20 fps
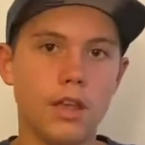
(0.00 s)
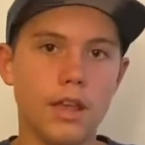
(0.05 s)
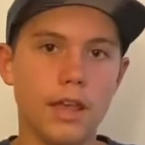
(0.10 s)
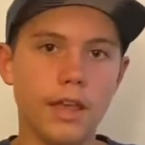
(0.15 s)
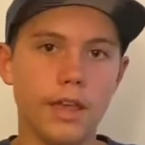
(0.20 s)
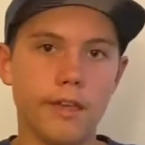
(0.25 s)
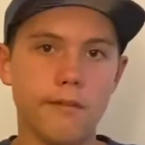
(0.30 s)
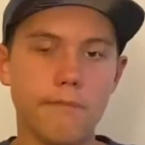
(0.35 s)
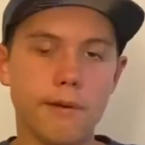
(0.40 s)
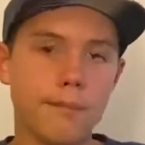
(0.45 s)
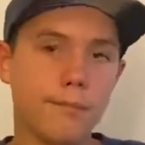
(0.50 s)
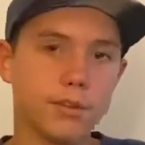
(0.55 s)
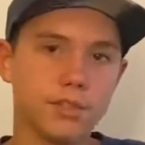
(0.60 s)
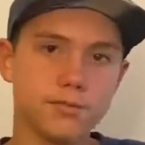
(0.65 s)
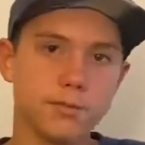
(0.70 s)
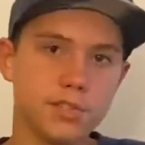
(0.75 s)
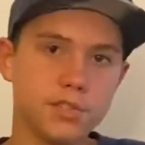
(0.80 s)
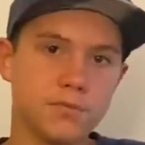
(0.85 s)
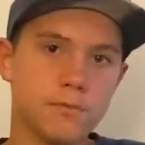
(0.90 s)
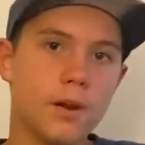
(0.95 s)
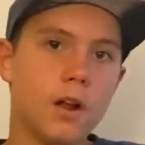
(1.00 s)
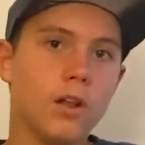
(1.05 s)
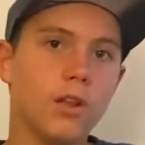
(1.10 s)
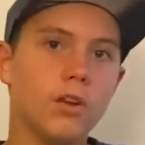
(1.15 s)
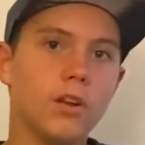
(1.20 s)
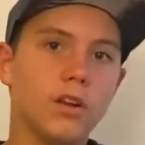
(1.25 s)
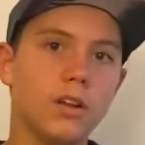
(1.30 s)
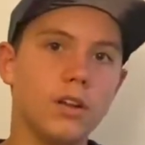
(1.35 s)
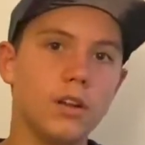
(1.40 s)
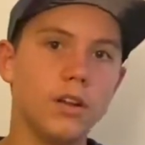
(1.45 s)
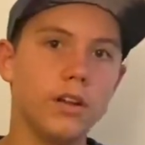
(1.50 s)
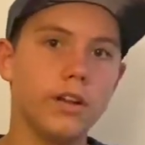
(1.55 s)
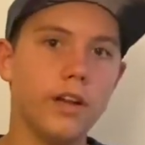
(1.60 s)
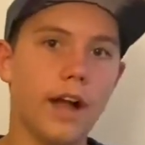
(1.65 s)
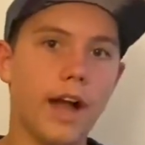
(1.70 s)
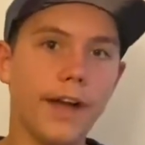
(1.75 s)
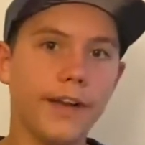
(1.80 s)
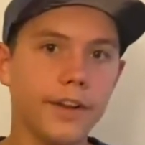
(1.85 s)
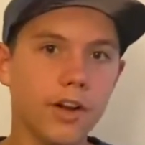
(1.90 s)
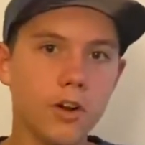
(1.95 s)
And by much, much smaller,
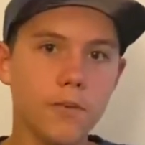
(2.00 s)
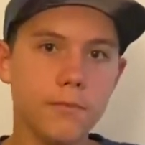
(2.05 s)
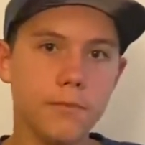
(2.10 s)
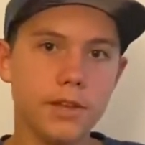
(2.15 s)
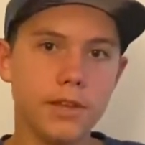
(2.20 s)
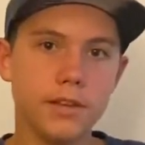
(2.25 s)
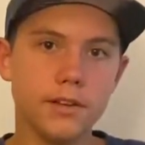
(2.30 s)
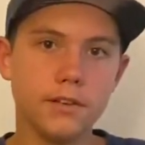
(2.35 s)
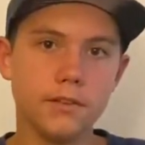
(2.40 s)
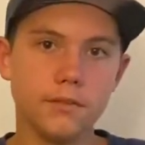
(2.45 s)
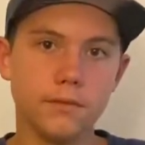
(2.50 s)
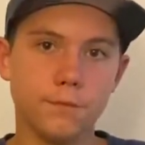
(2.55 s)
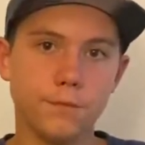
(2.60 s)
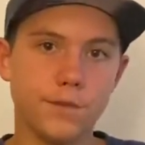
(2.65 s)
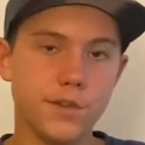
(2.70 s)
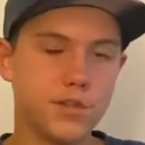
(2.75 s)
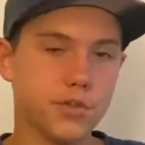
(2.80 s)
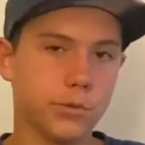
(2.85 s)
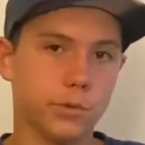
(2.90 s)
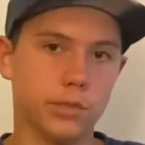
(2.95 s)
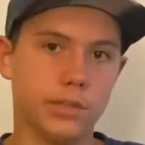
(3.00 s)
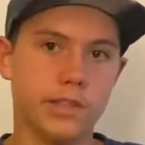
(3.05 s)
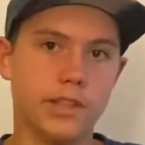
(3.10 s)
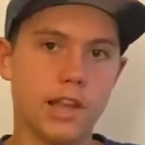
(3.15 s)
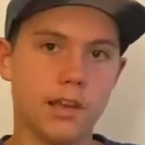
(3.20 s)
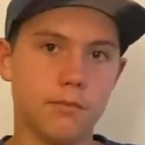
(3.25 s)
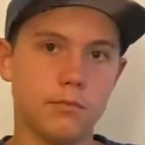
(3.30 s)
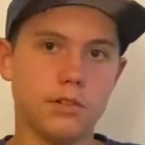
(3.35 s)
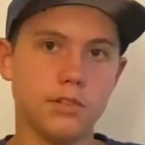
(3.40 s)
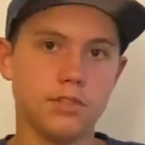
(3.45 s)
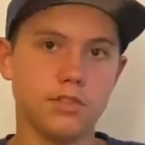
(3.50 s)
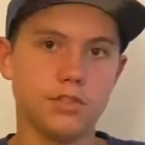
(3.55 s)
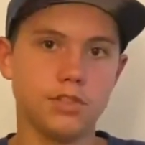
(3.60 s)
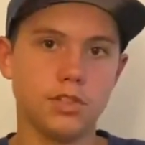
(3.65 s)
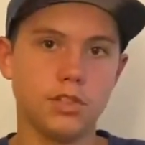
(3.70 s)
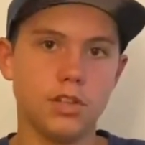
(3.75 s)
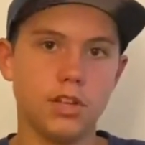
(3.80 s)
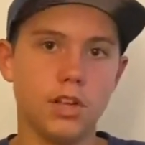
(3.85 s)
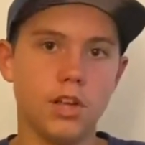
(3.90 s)
I don't mean visually that much.